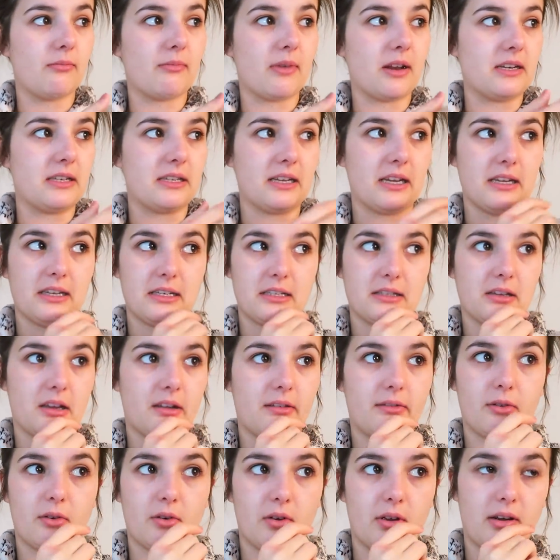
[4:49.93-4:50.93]
Mondays that
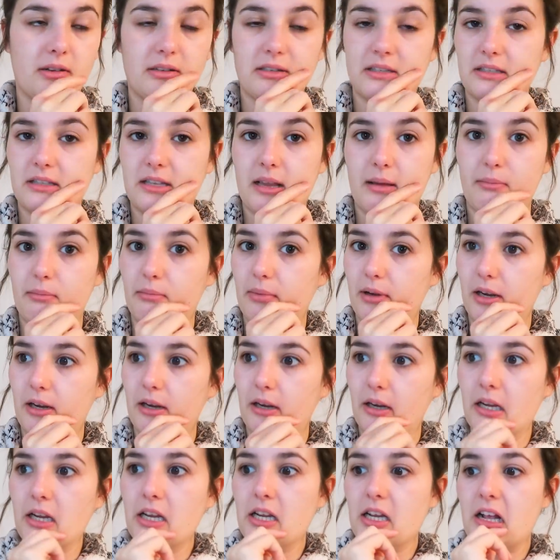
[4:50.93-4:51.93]
I've got in
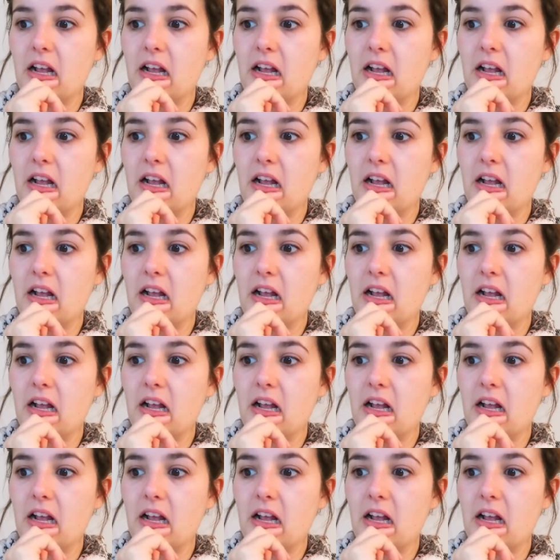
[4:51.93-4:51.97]
December.